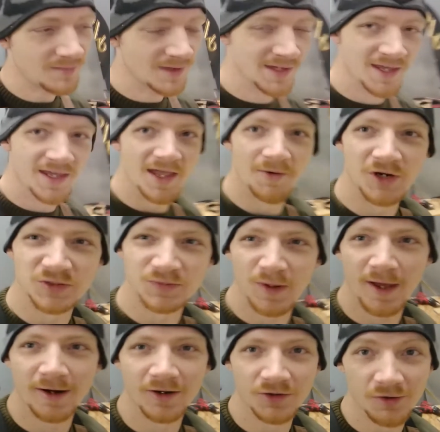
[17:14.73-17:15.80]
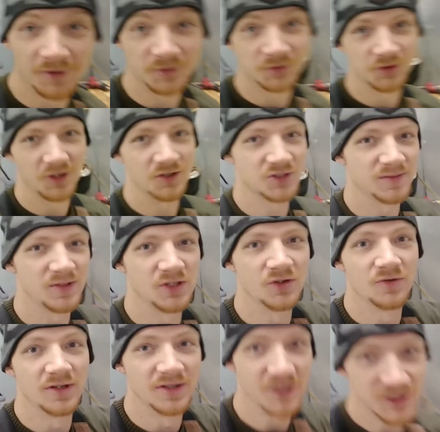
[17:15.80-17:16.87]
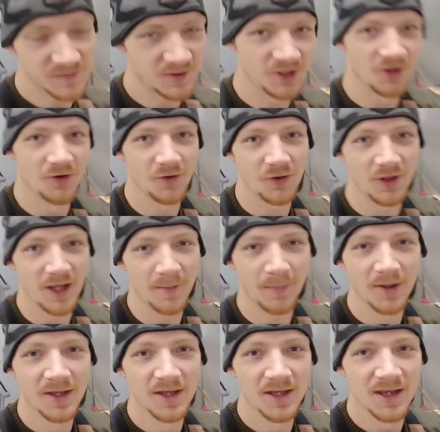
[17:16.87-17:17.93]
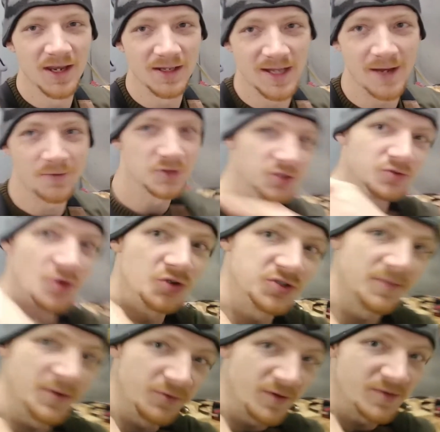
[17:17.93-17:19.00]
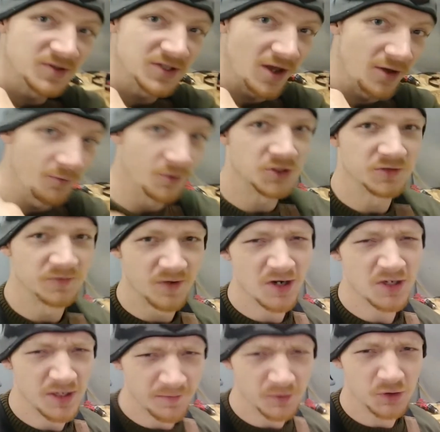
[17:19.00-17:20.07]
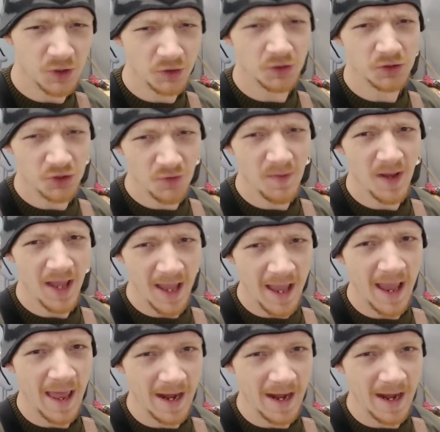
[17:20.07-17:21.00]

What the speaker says: What I was planning on doing is what you're going to see me do in this video clip, and that was drill some of the rivets out, which is very difficult to do by hand.